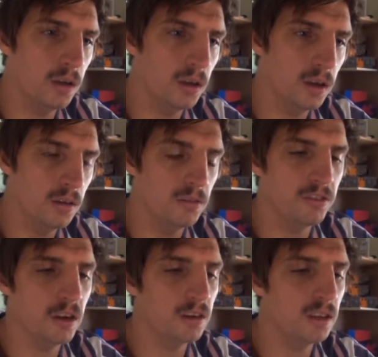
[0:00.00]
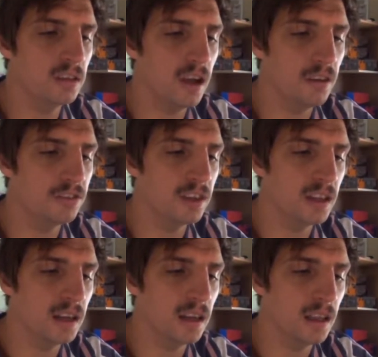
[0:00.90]
very tough to
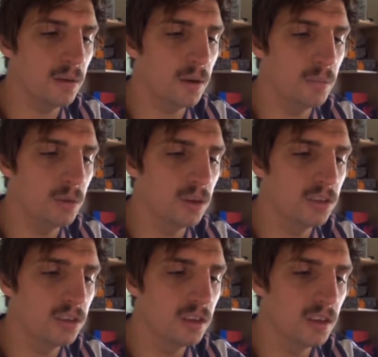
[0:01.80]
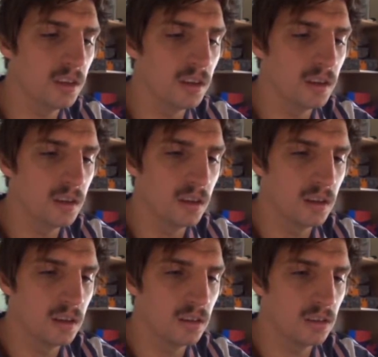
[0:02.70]
get, that one was.
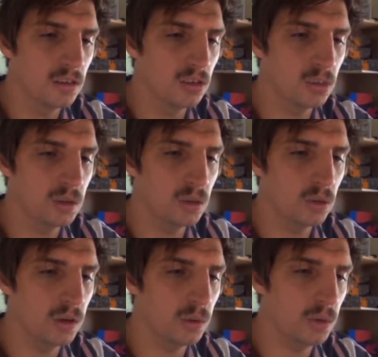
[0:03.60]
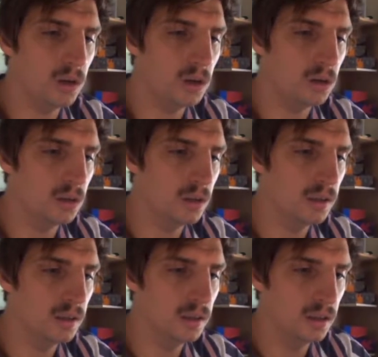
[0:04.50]
Took me quite a while.
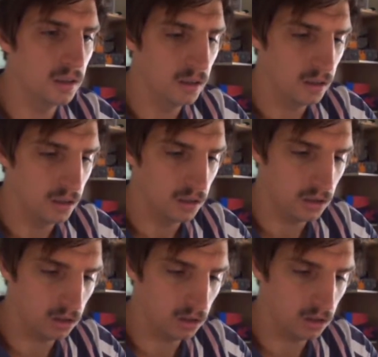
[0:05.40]
Got a